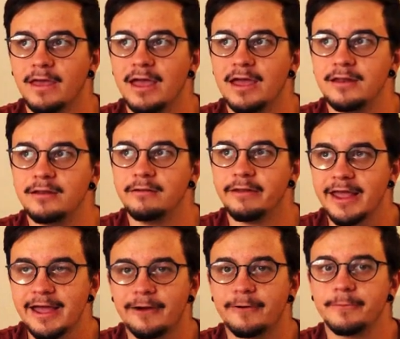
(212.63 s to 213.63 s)
And
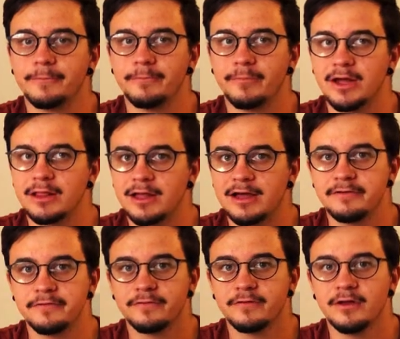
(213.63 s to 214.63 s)
now my
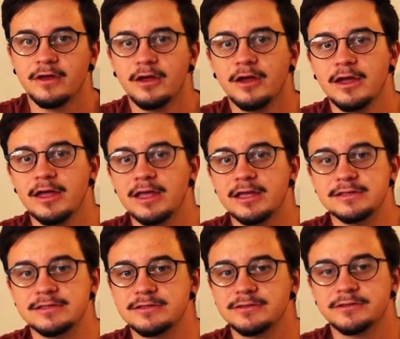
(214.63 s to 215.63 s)
life
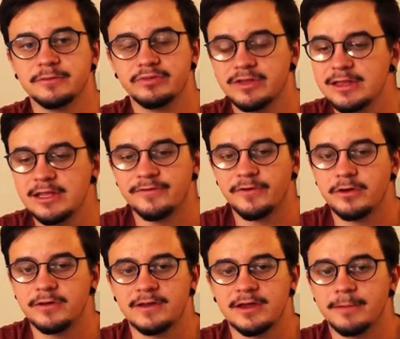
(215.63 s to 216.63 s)
is completely
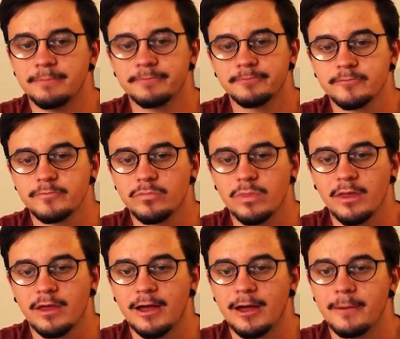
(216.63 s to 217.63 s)
devoted to him.
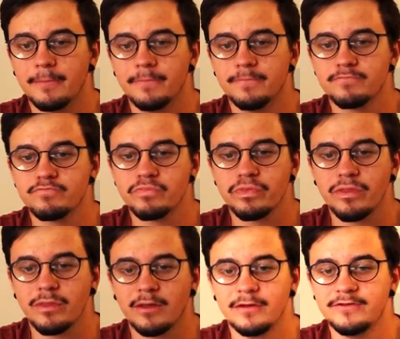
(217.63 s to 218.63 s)
Um,
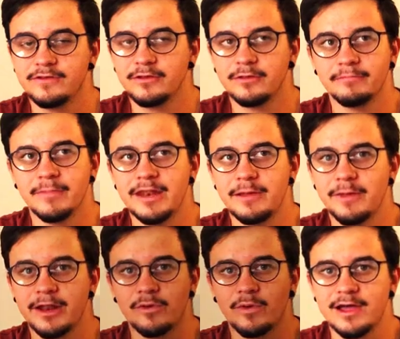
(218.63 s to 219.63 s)
there's still many,
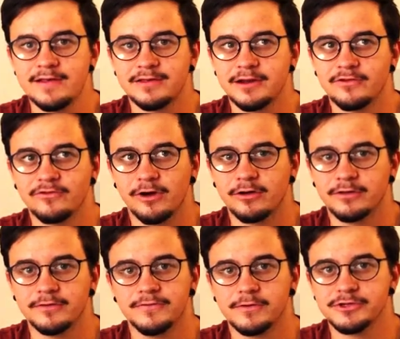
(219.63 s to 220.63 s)
many ways that I struggle
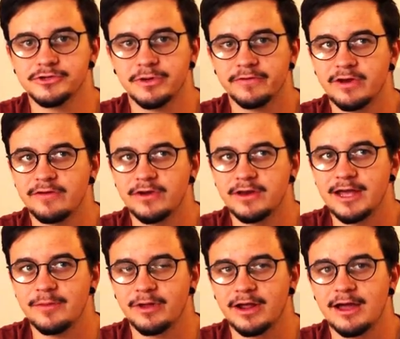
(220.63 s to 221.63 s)
and fall short of it every day,
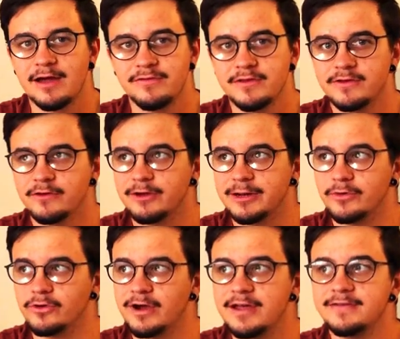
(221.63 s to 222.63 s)
but I have this incredible
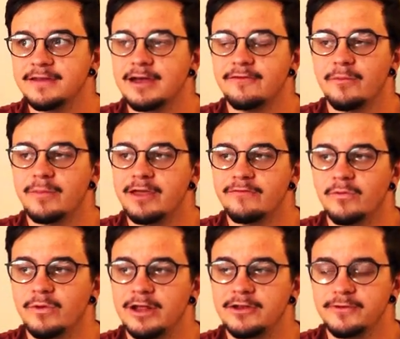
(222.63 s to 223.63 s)
grace to cover me
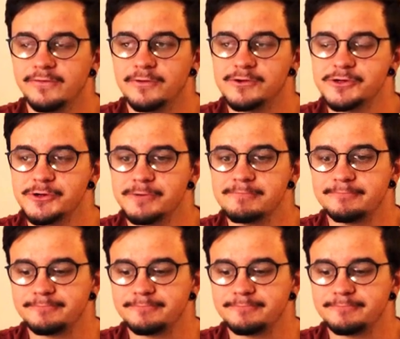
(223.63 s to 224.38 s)
even when I do fall short.